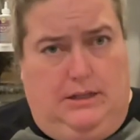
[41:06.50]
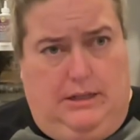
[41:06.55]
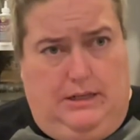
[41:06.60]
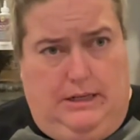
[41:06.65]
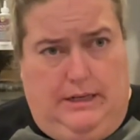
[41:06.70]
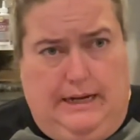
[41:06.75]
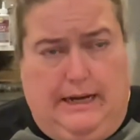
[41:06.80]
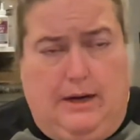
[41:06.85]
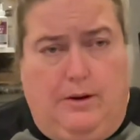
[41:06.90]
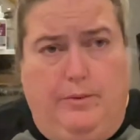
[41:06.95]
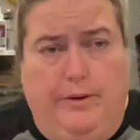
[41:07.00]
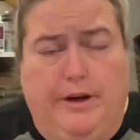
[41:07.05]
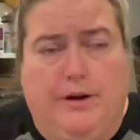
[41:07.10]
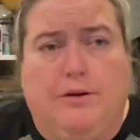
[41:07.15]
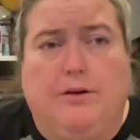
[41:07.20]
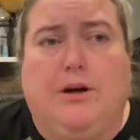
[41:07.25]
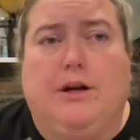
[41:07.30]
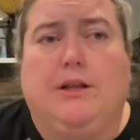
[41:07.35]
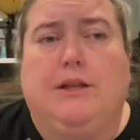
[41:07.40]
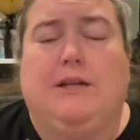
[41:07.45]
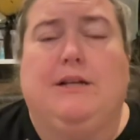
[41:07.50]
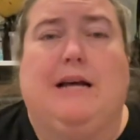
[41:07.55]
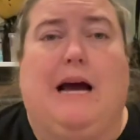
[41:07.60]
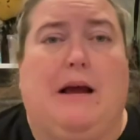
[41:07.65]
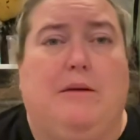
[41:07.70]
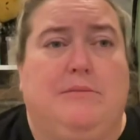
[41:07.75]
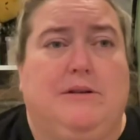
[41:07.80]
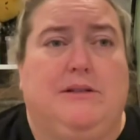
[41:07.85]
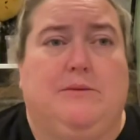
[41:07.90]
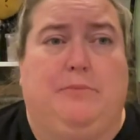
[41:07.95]
Now we are on the
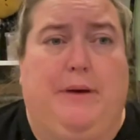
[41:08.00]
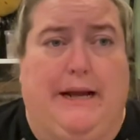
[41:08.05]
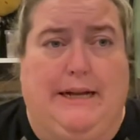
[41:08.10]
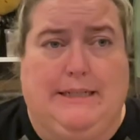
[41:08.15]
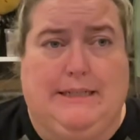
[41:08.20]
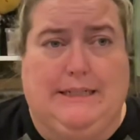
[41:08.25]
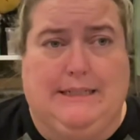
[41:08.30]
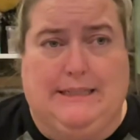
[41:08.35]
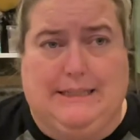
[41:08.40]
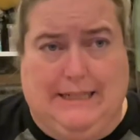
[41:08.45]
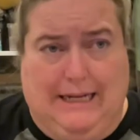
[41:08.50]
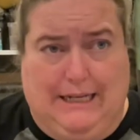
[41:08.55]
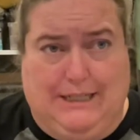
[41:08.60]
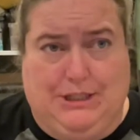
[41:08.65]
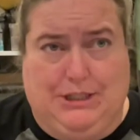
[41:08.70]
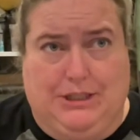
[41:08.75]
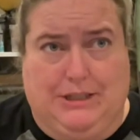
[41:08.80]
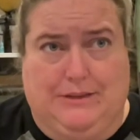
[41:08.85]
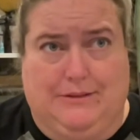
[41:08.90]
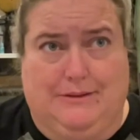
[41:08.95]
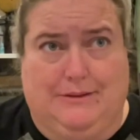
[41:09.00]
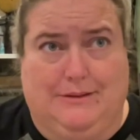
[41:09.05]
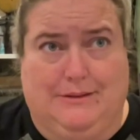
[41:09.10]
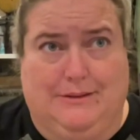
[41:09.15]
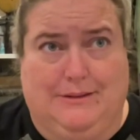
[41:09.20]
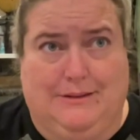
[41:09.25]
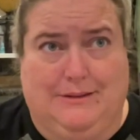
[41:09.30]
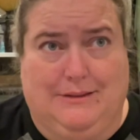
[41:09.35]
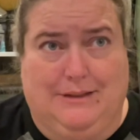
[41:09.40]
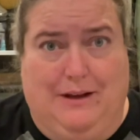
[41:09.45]
diamond painting section
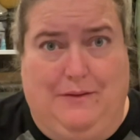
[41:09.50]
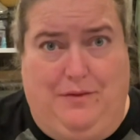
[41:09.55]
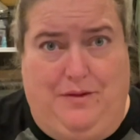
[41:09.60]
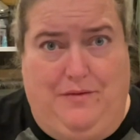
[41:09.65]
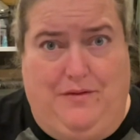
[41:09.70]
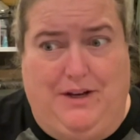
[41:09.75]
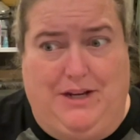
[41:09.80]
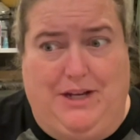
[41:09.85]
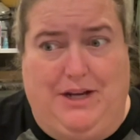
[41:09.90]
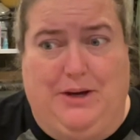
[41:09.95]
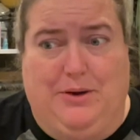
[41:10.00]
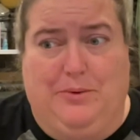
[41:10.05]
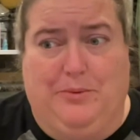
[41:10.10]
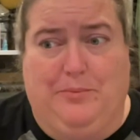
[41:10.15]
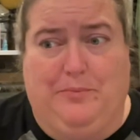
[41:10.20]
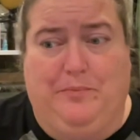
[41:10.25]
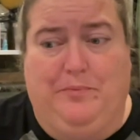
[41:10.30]
of the video.